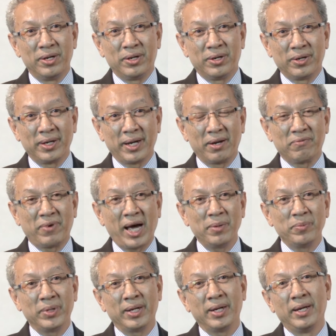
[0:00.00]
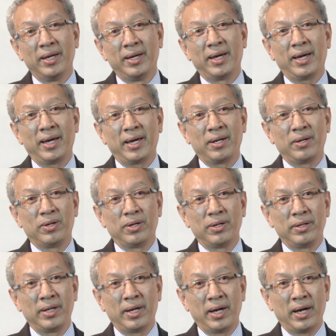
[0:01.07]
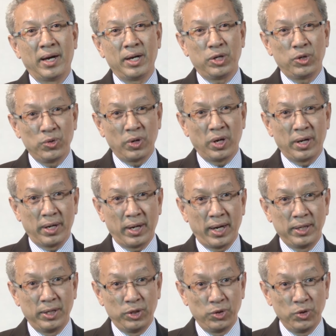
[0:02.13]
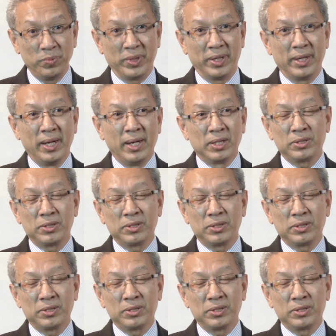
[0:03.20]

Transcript: on environment and on uh, hu uh, and human.